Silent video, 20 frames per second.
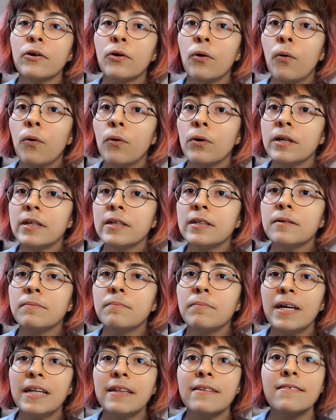coined
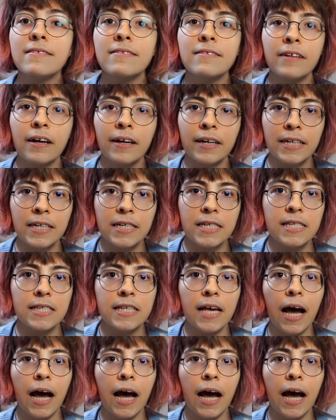men's studies